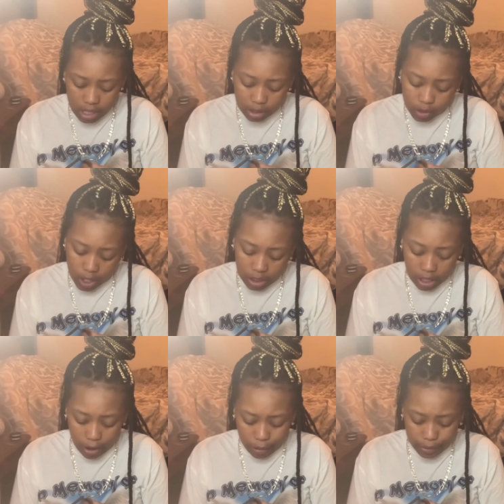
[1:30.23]
Try to
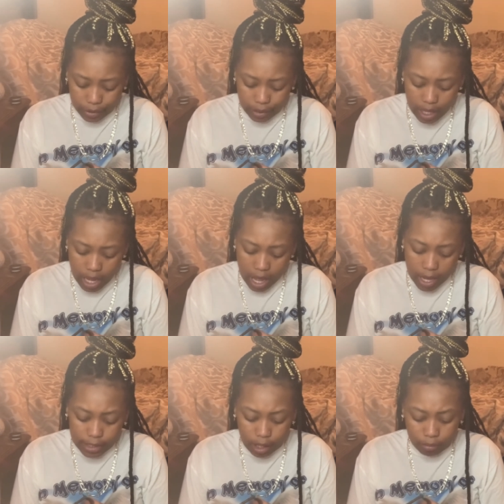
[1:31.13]
call her. I
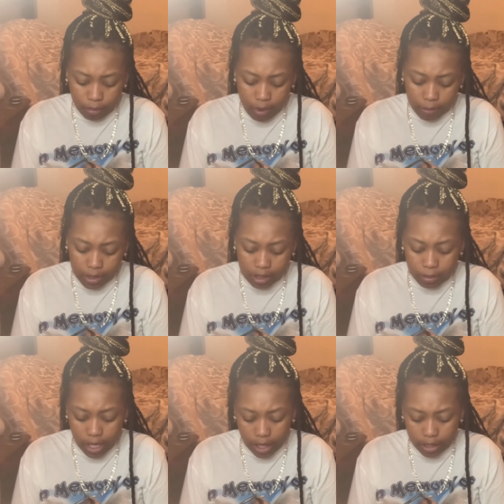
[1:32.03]
ain't talked to my mama in some
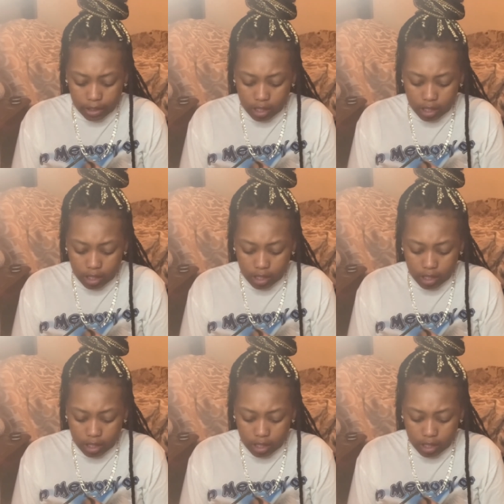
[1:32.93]
days.